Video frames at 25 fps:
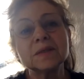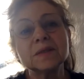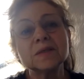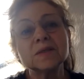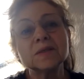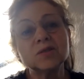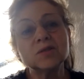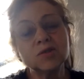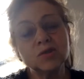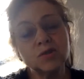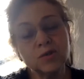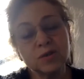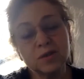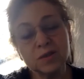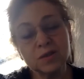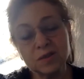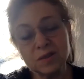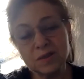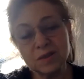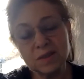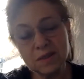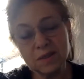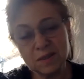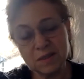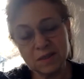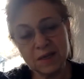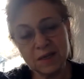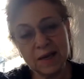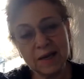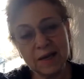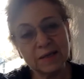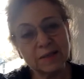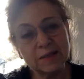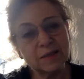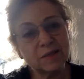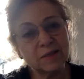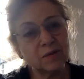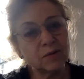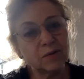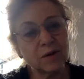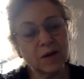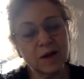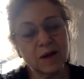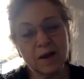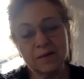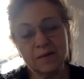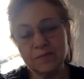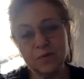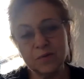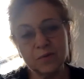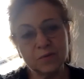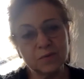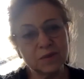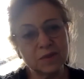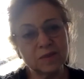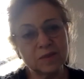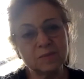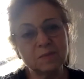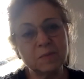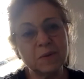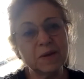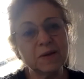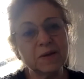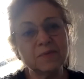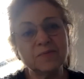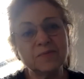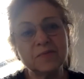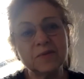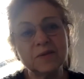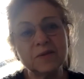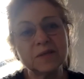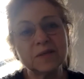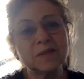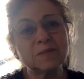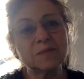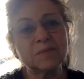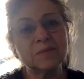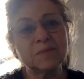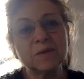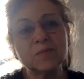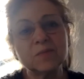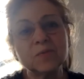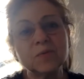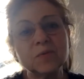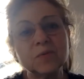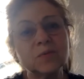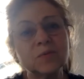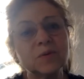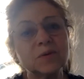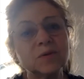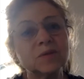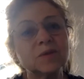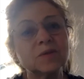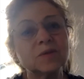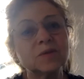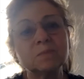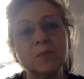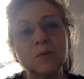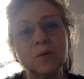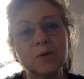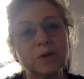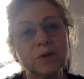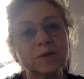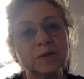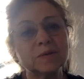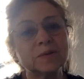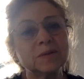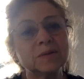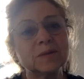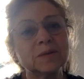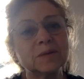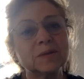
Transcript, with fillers: Students this day don't have all these benefits. I mean, we were spoiled.